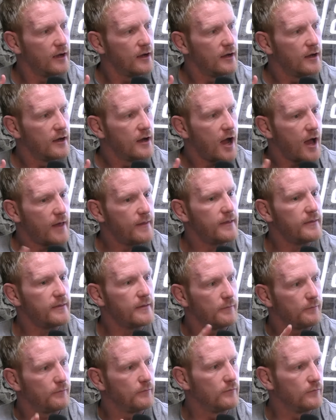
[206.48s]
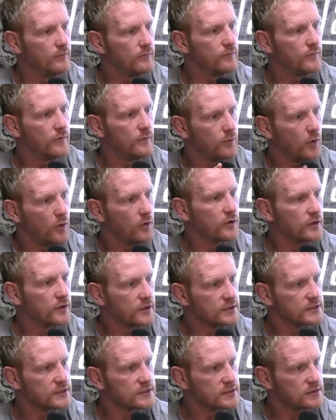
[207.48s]
and then the
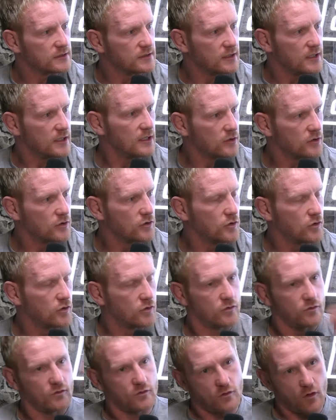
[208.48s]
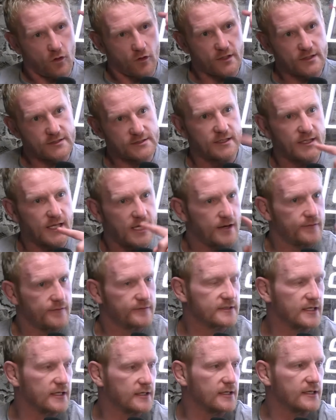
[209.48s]
bunker's gone into the ear and
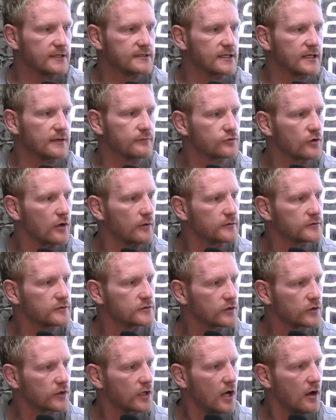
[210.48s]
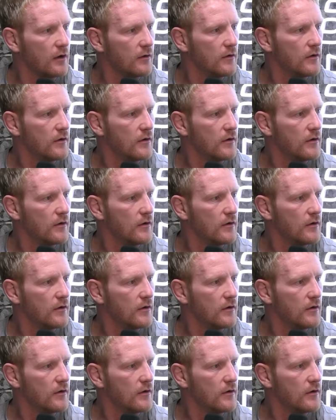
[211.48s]
said it's a hip drop. He's got to go.